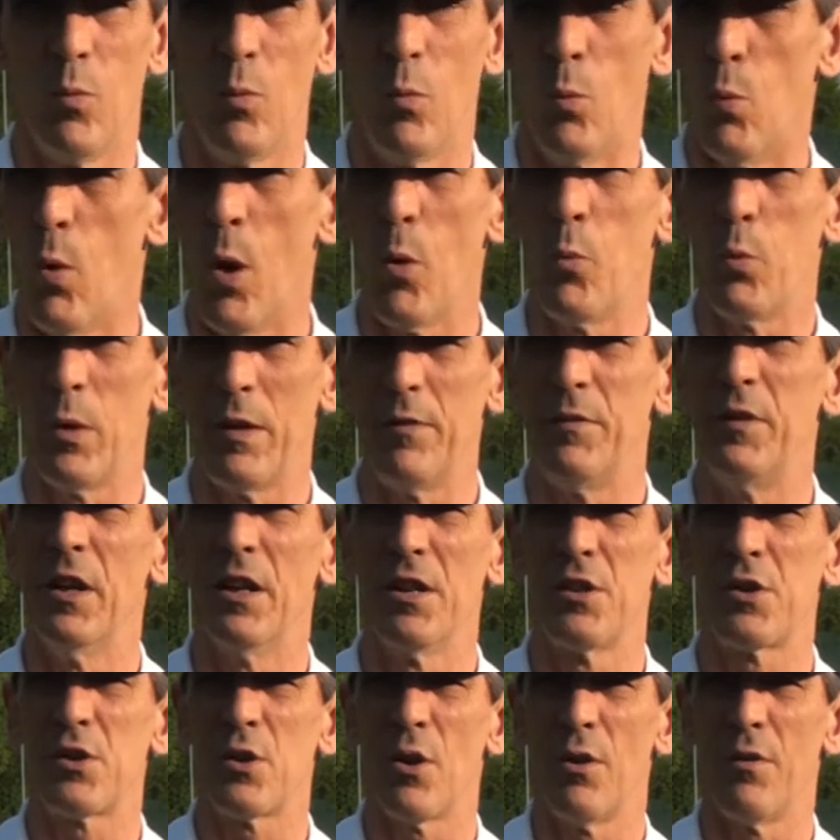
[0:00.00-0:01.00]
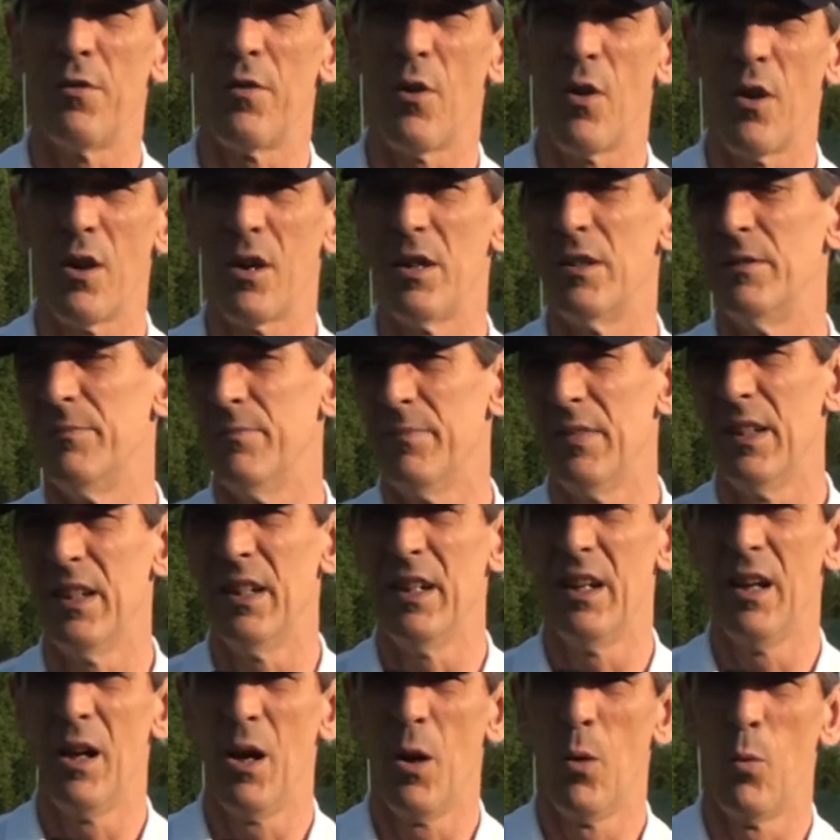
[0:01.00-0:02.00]
what we've done so far and
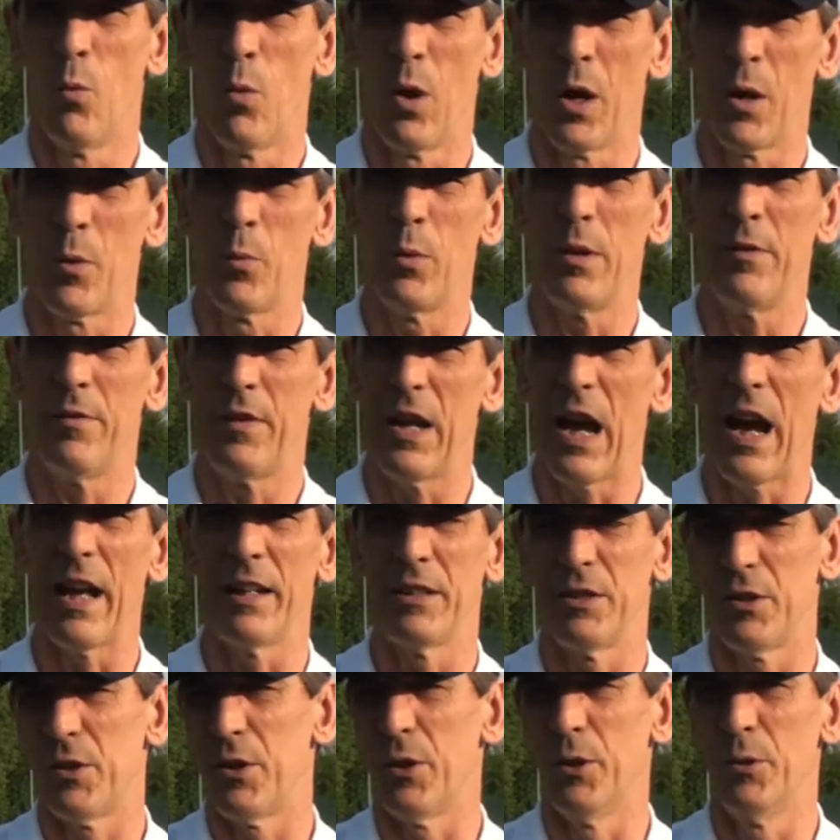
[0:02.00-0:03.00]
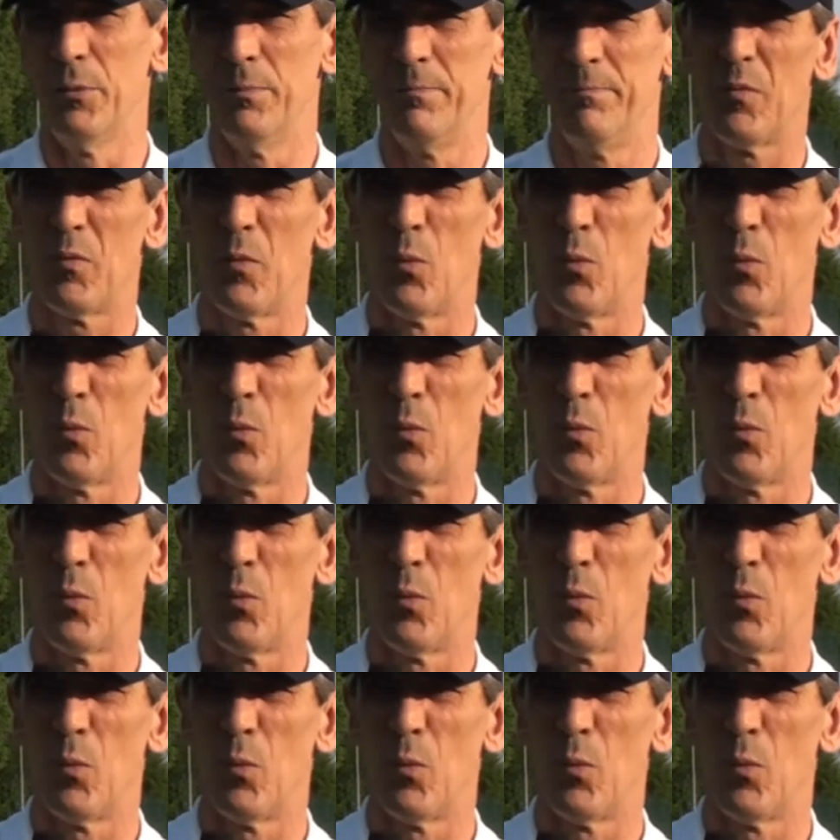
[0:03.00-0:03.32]
where we've gotten to.